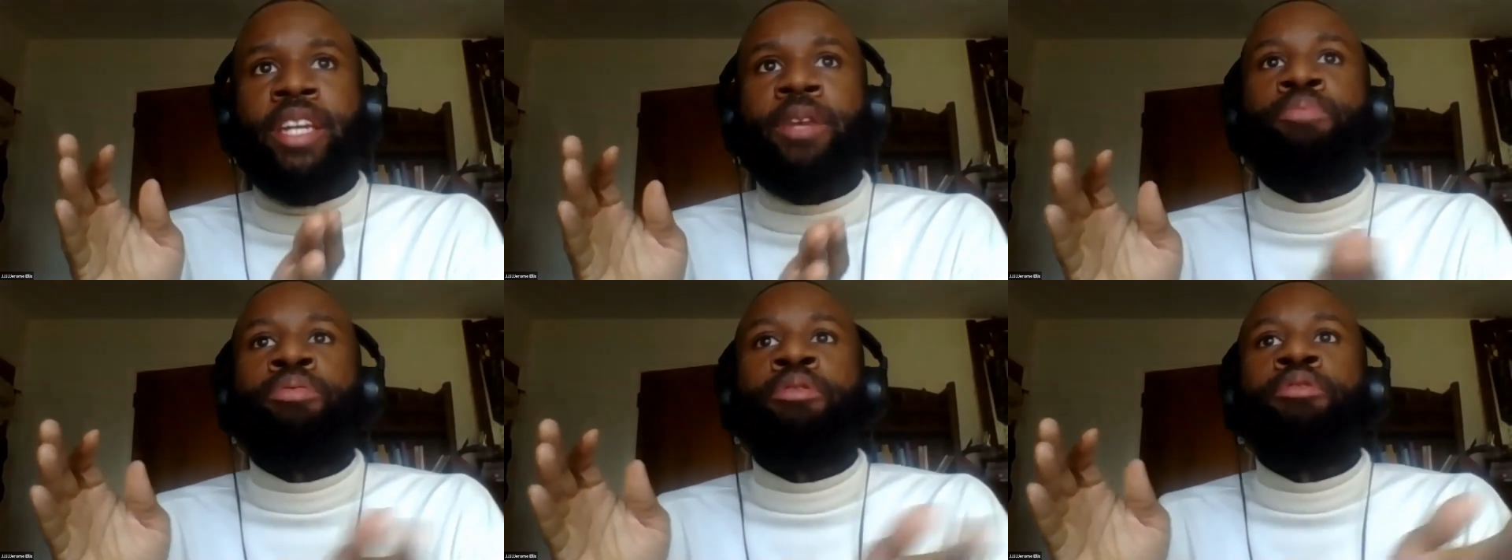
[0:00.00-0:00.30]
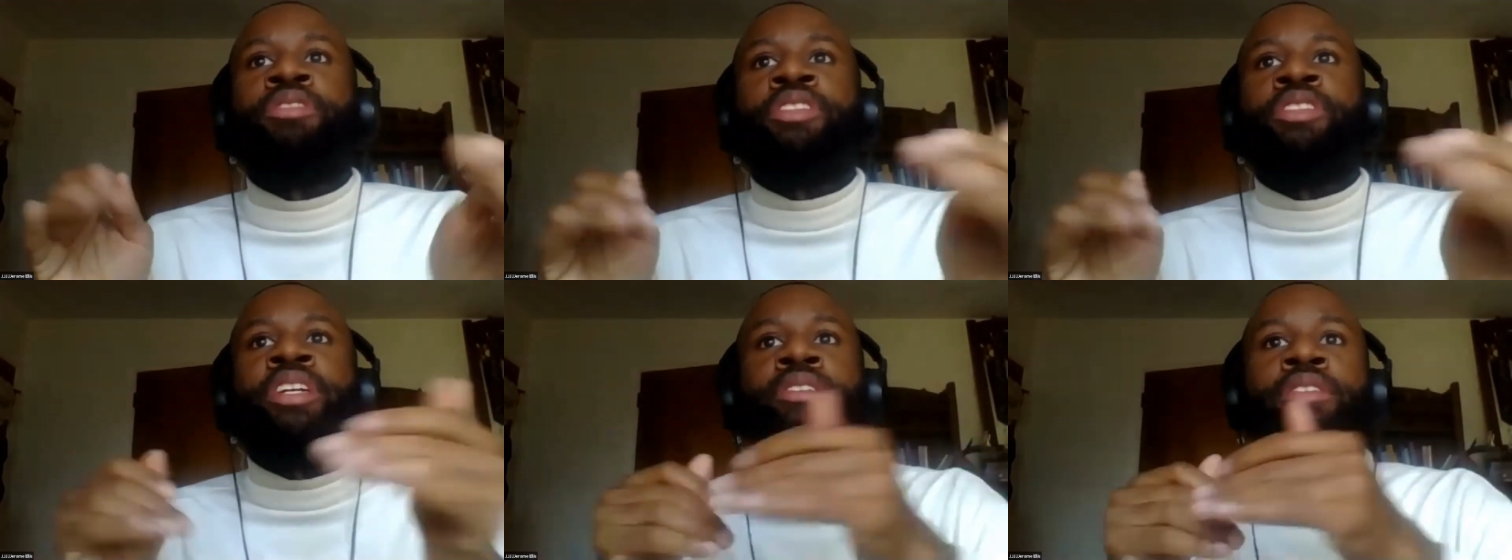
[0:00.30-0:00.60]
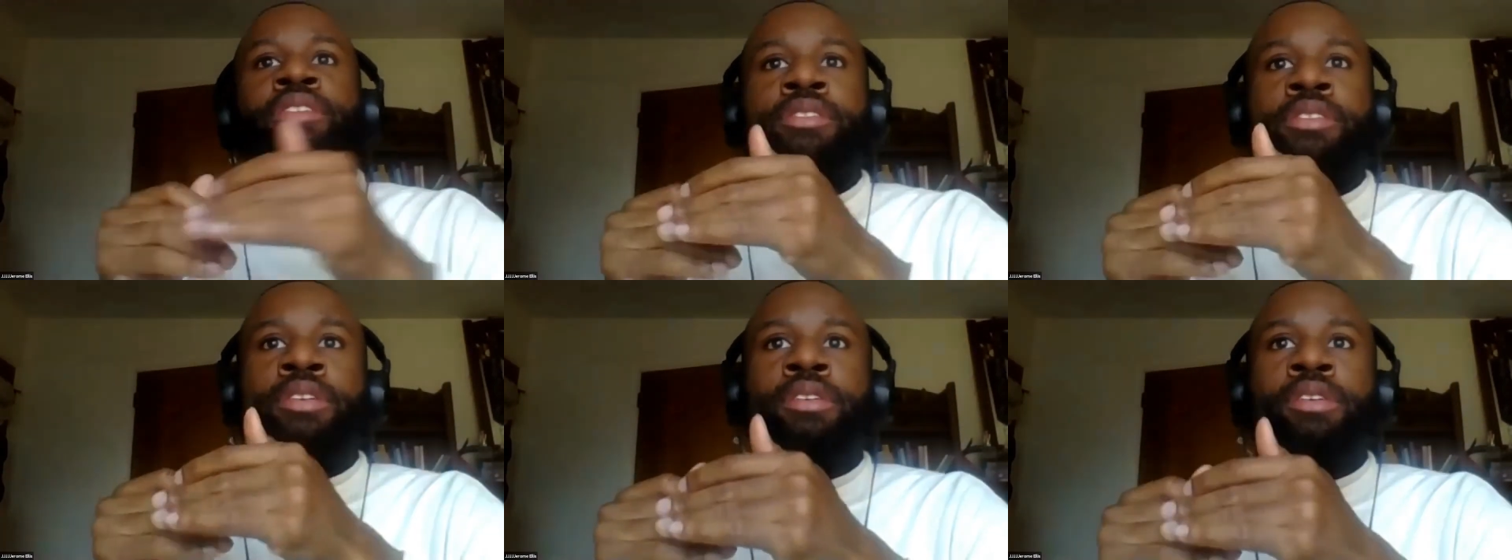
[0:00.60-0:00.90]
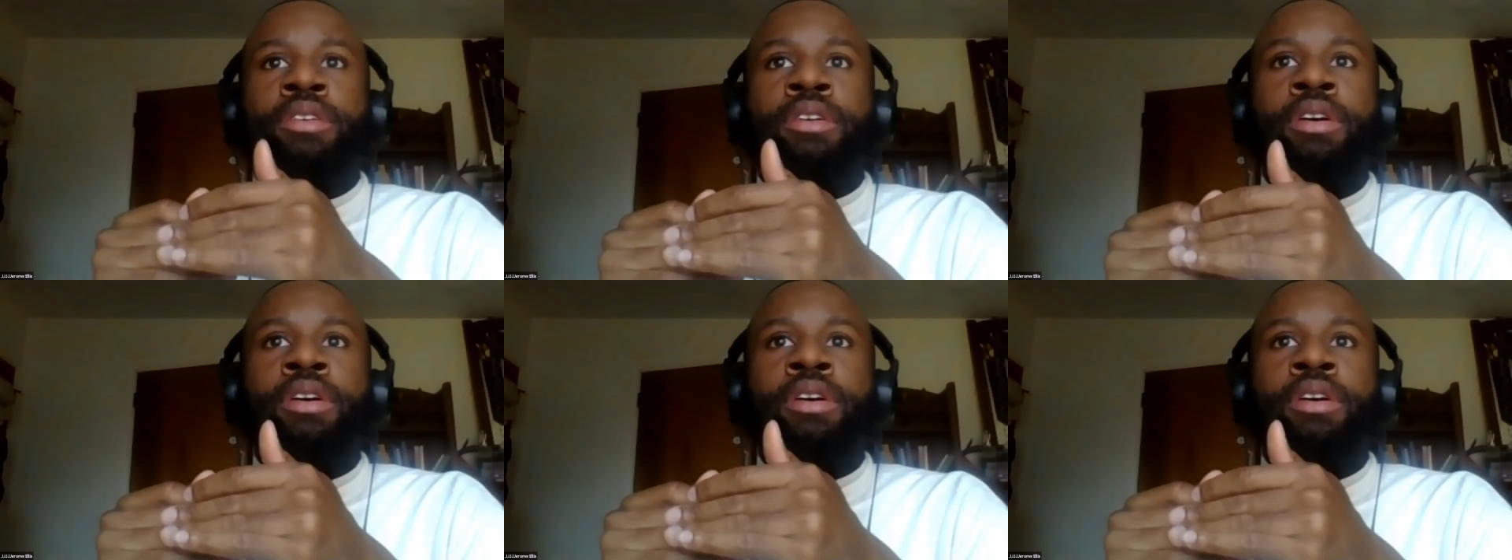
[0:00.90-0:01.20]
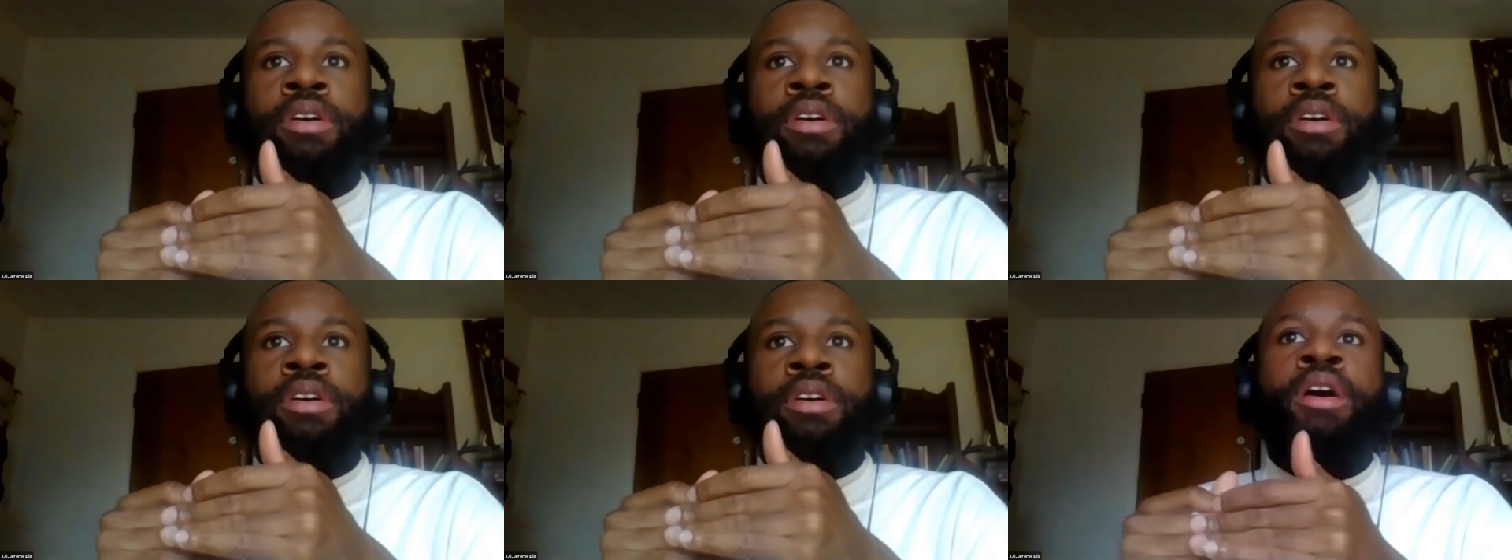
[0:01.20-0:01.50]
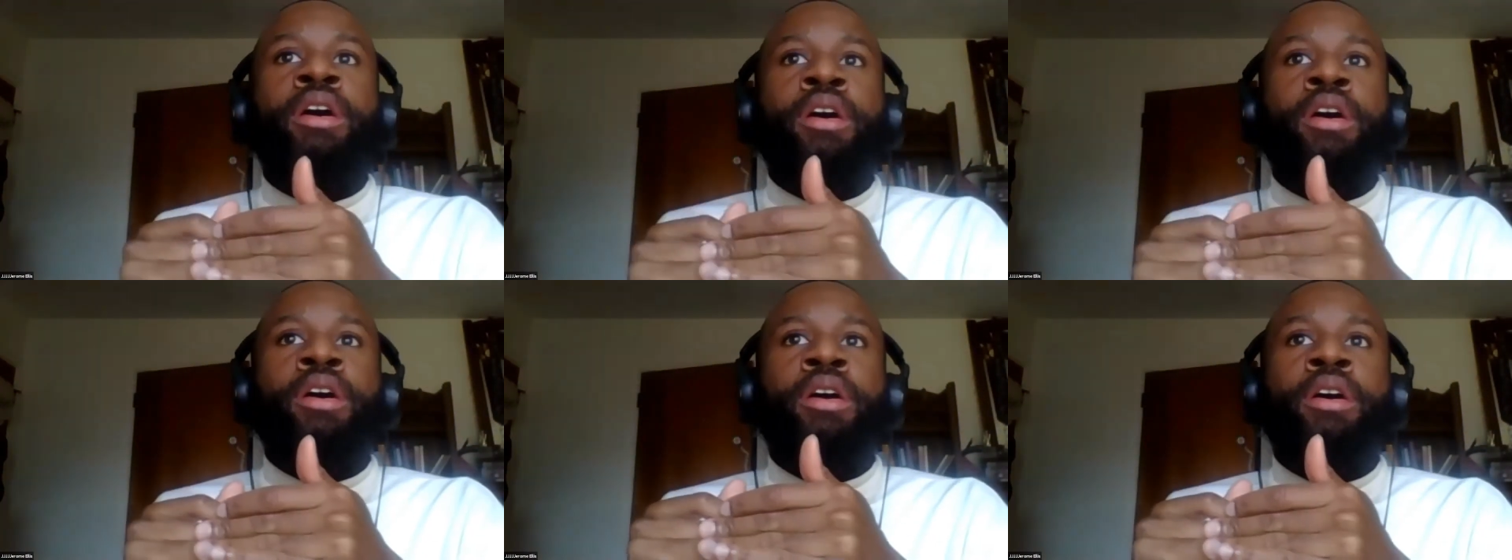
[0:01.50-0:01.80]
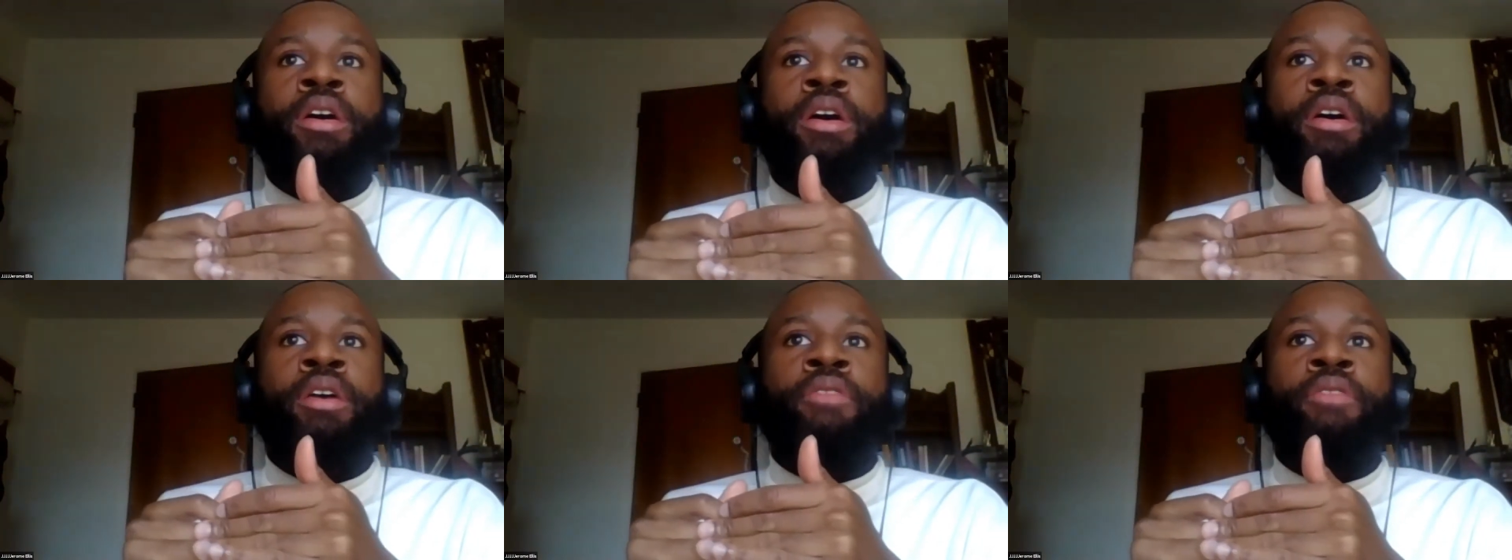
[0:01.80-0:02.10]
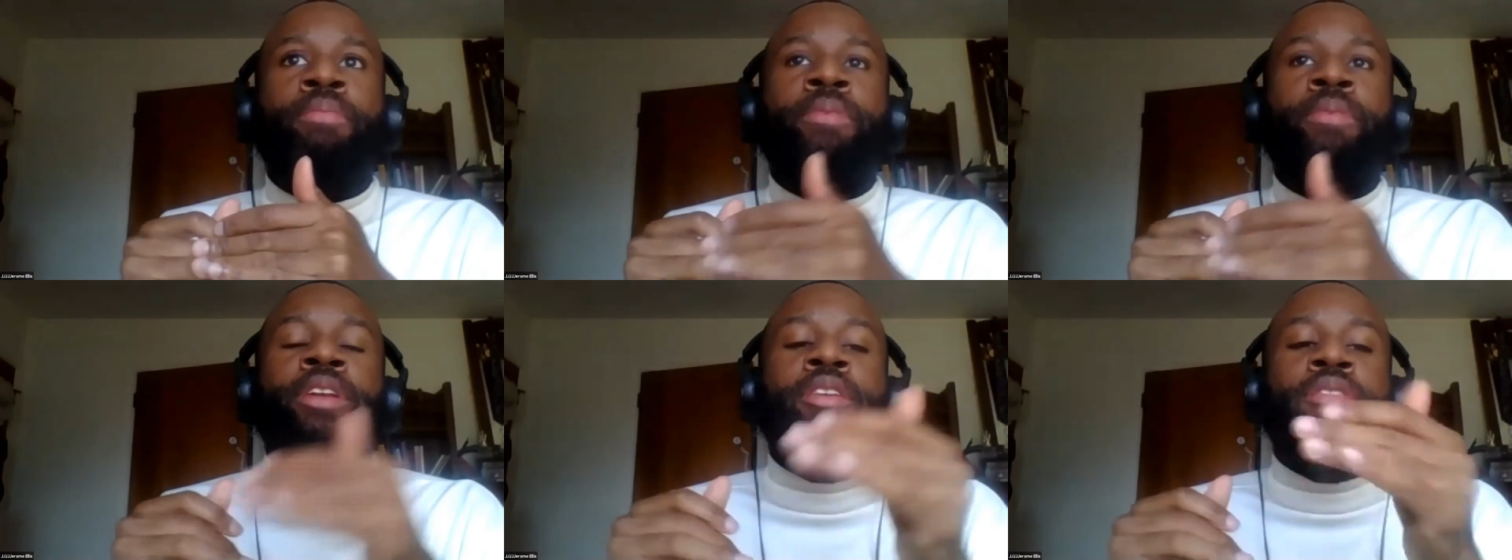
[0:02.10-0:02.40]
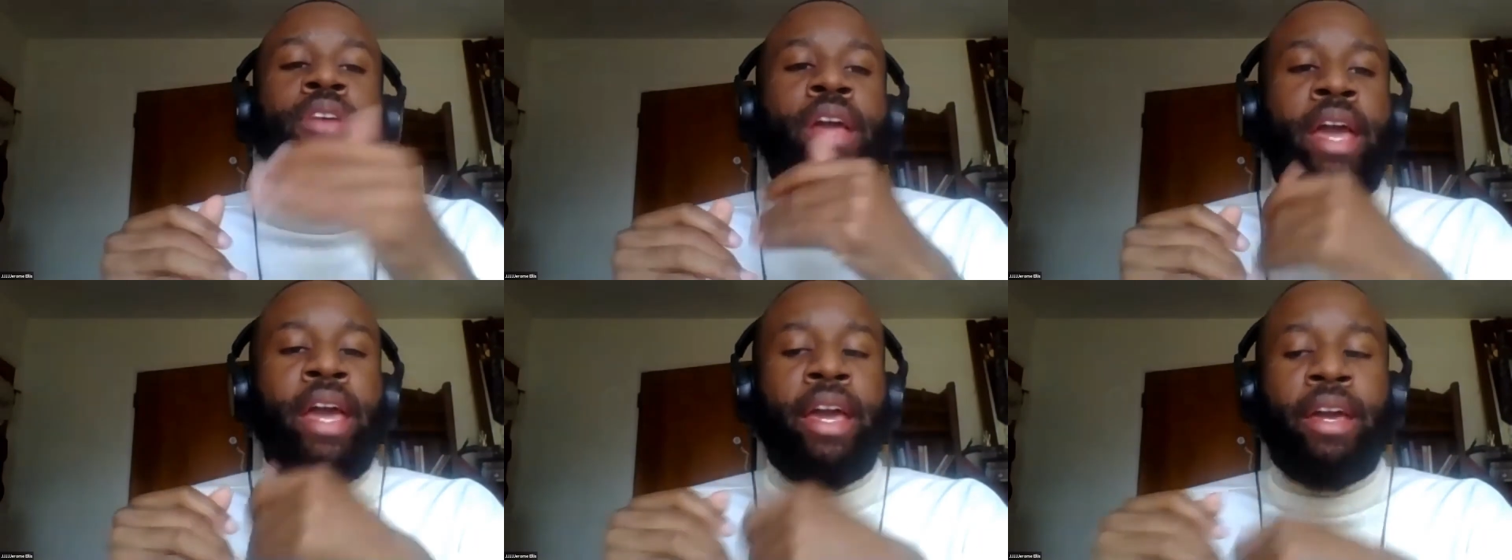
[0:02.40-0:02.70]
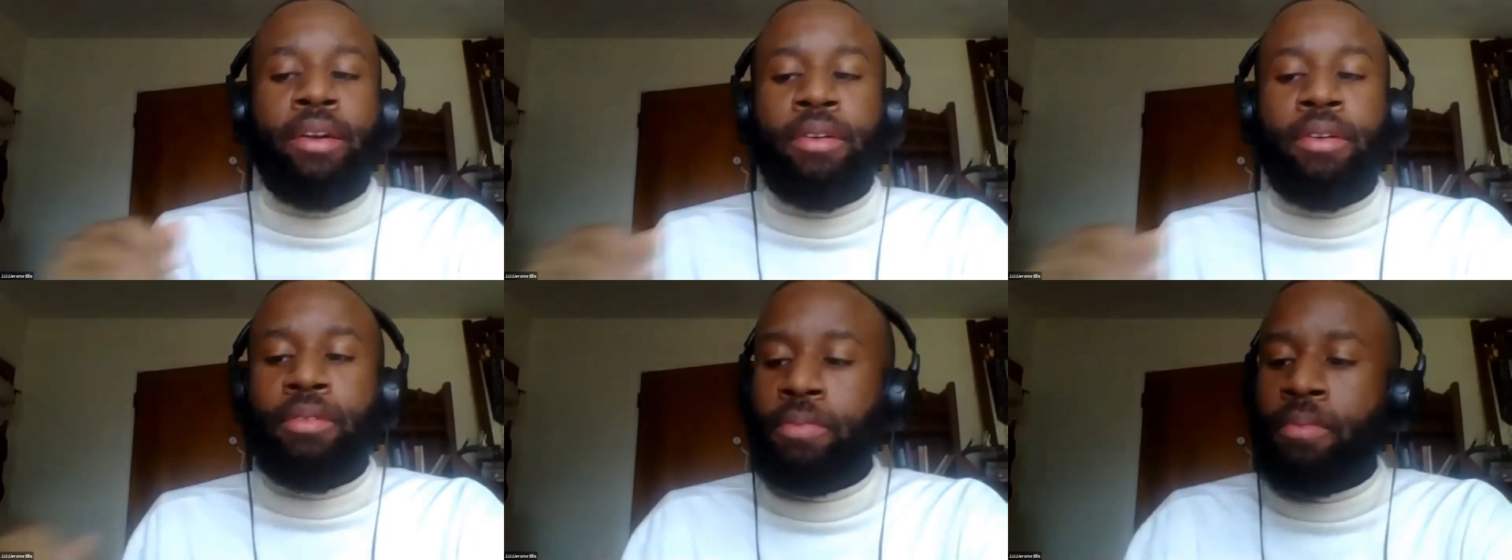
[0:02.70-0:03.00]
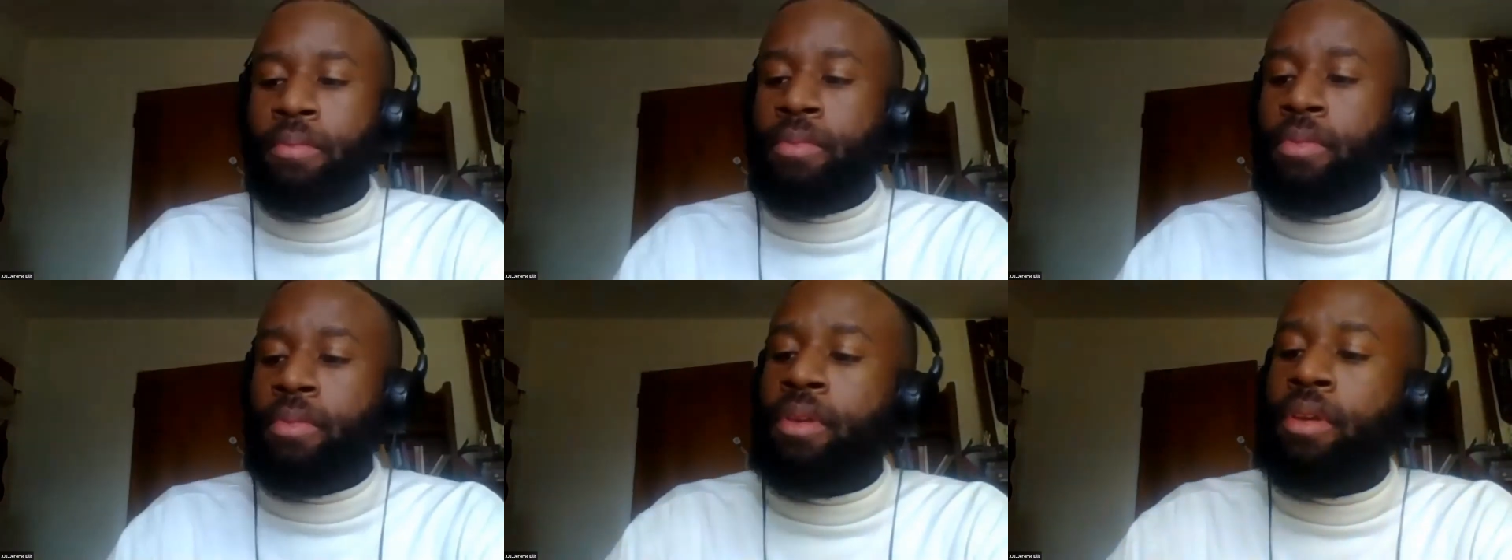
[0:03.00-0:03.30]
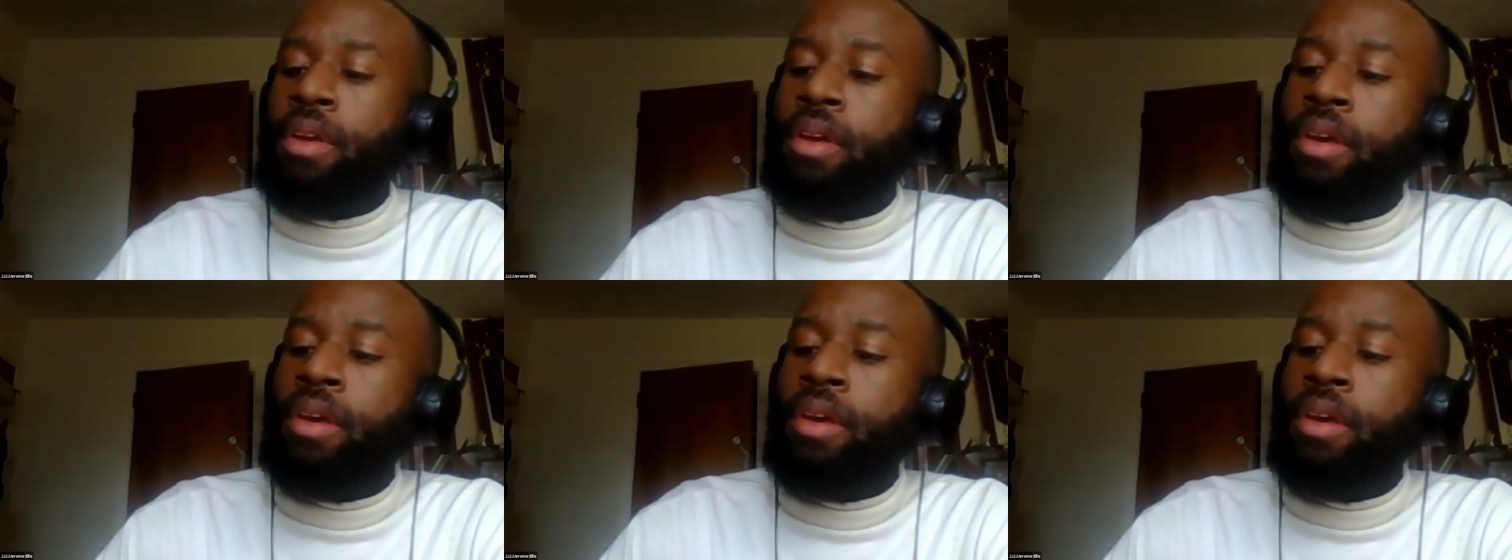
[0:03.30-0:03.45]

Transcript: approach English from another angle.